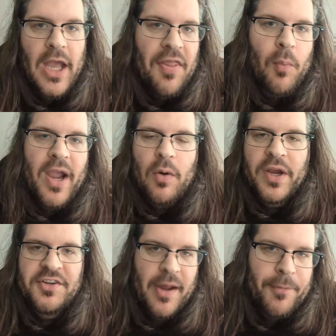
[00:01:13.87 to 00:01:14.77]
And the way in
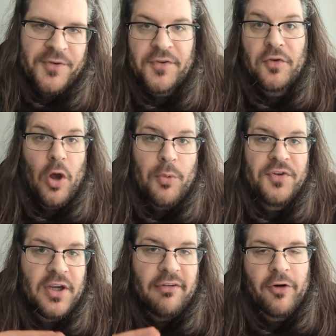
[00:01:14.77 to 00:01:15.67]
which that processor knows
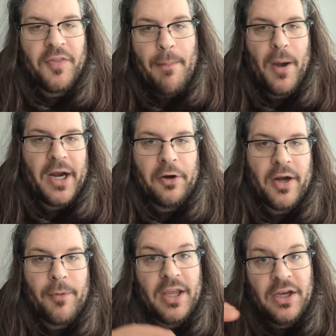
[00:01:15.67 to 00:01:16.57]
to convert that binary
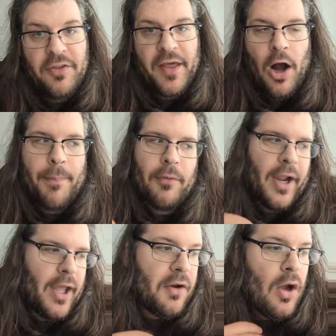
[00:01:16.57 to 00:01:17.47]
number into that
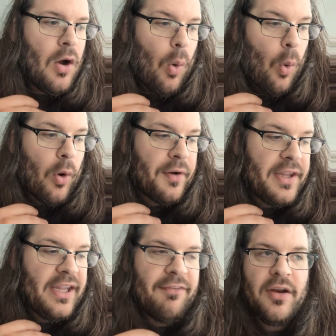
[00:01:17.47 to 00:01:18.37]
operand or
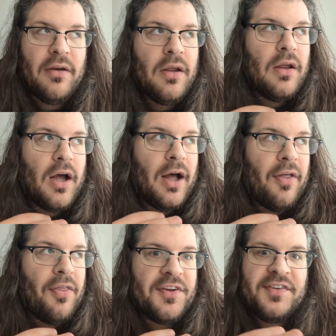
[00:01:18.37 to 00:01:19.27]
even
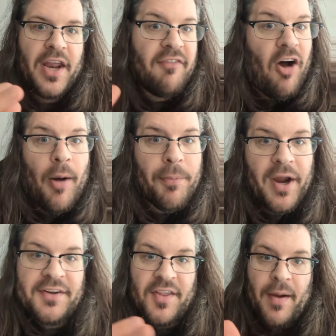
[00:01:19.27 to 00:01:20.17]
uh, the set of
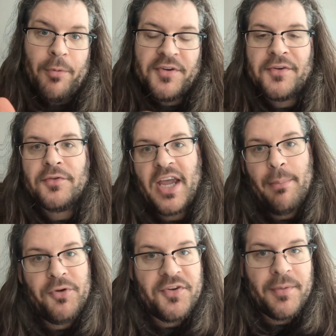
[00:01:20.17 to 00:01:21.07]
operands that that processor is
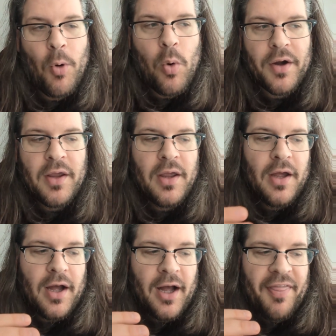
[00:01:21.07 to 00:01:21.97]
able to support.
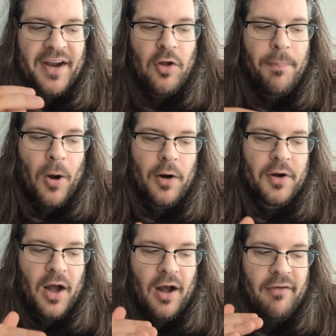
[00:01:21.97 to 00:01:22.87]
Uh, that's all
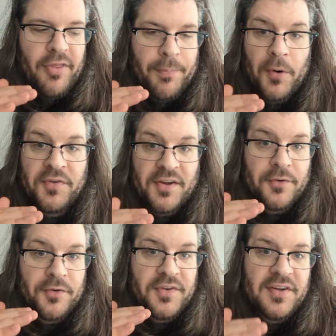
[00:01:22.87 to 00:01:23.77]
part of the
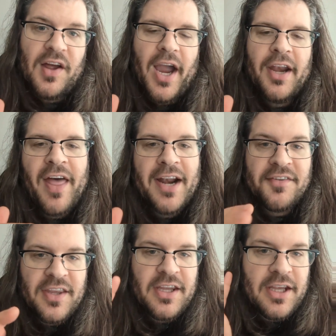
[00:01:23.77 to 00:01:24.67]
processor's design. That's
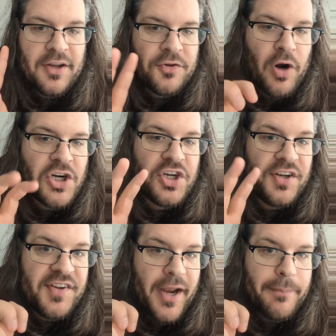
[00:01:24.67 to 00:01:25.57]
the
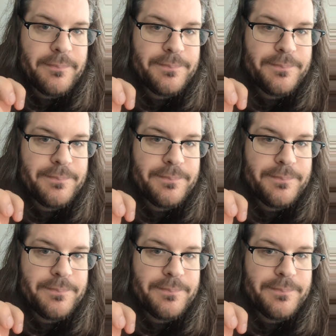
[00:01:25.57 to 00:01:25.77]
instruction set.